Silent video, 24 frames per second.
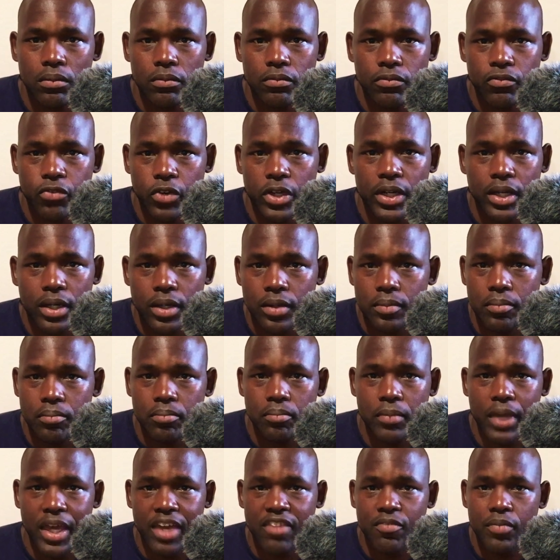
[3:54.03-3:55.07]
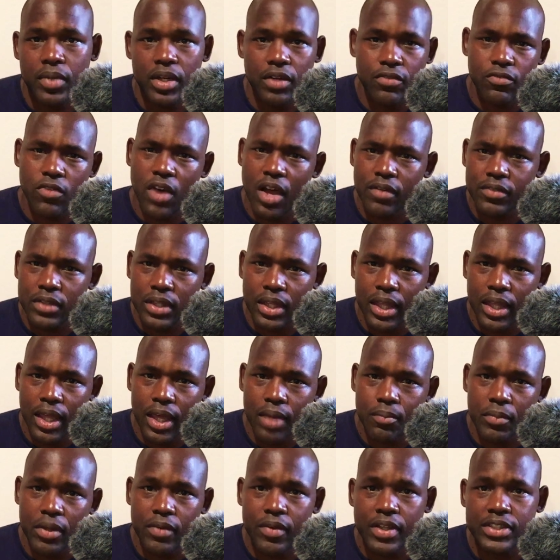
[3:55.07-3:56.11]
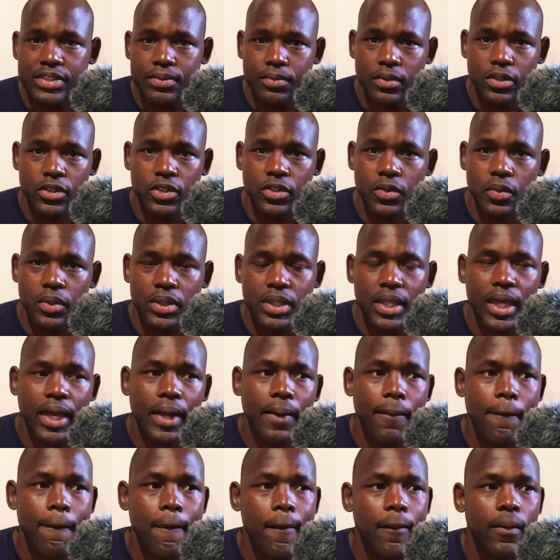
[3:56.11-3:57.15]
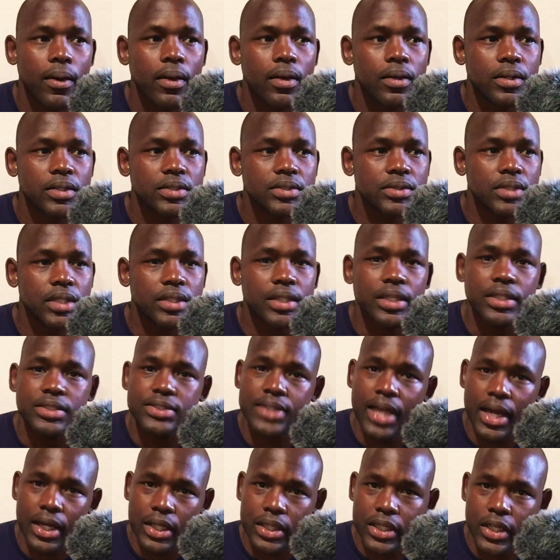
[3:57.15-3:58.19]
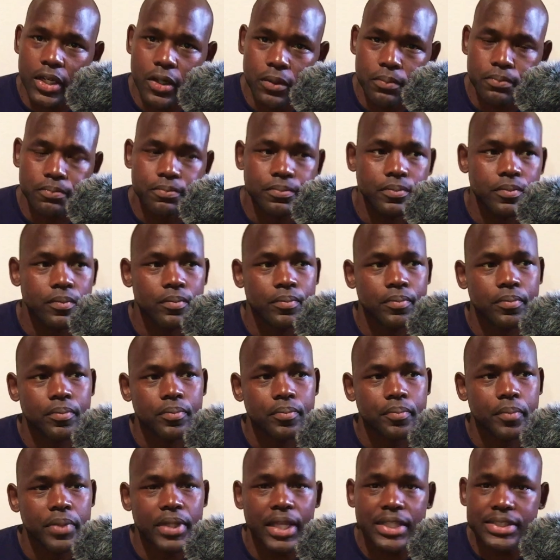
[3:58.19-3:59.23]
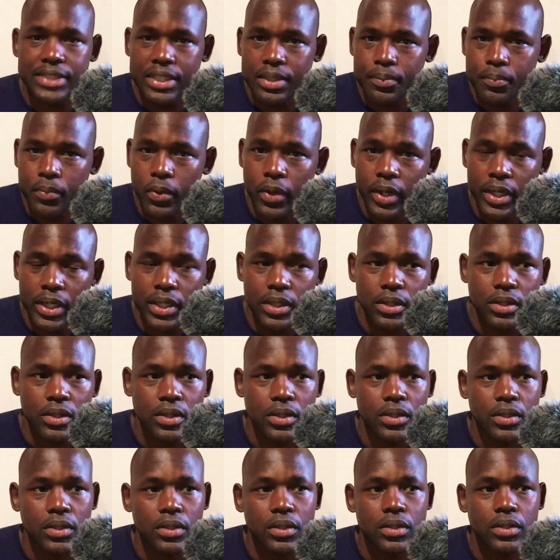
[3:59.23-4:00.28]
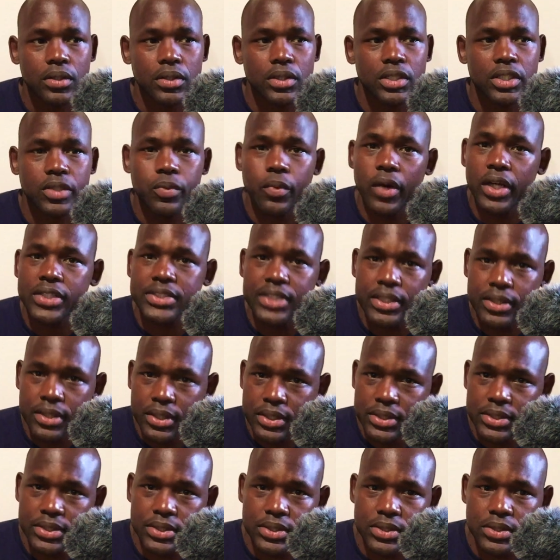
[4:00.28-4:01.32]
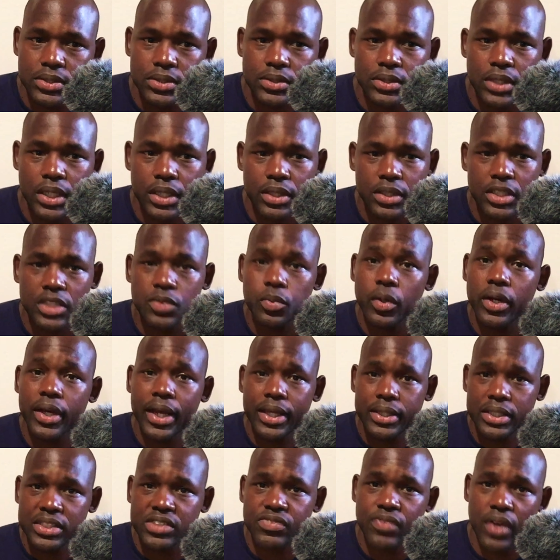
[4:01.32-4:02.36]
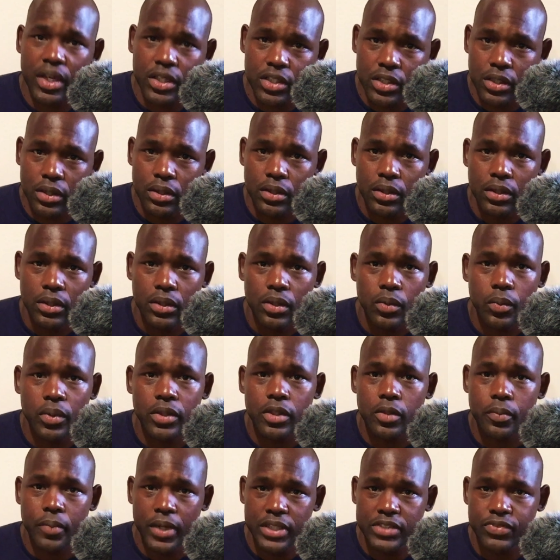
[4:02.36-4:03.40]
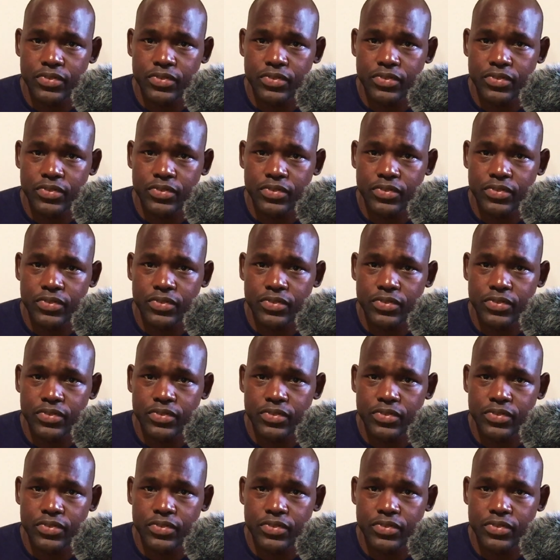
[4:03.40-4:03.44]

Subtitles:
Frida may have been involved in that, may have had something to do with that. Nothing, it's not clear, but that's not the point. She's working at this function with her best